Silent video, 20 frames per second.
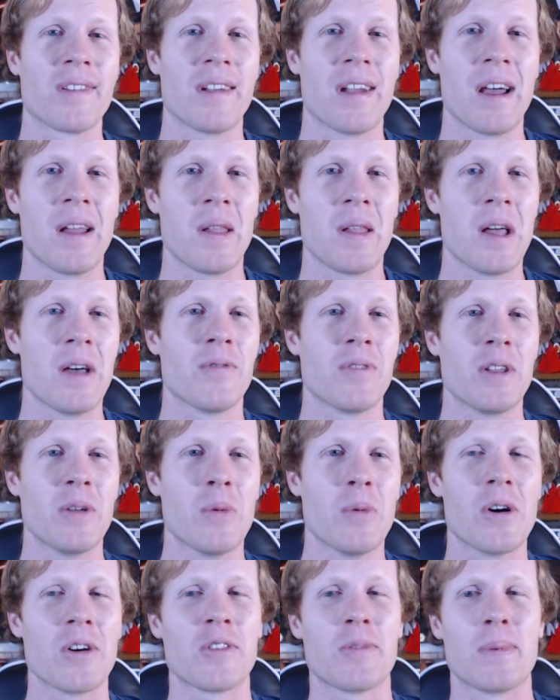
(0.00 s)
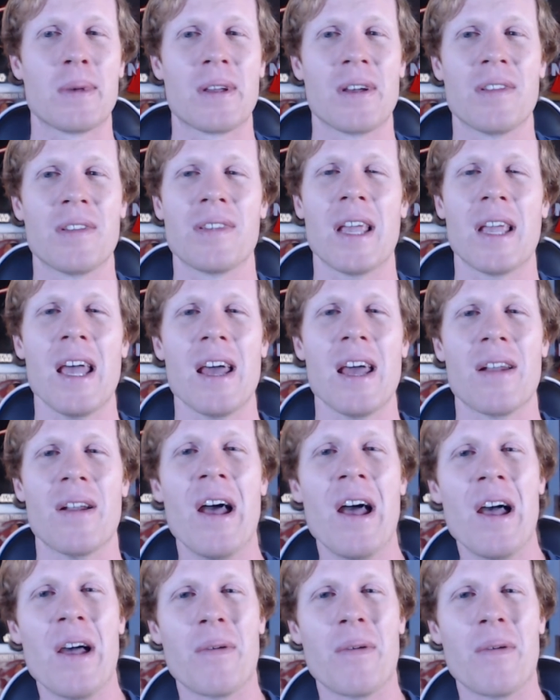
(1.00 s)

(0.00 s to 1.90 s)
And I love Ewoks because, again,